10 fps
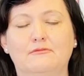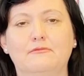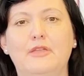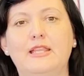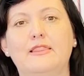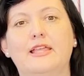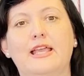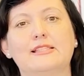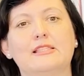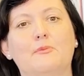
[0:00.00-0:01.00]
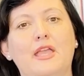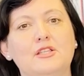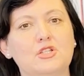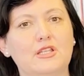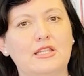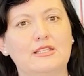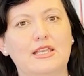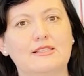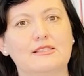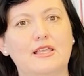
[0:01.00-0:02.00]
meaning that as the pension index is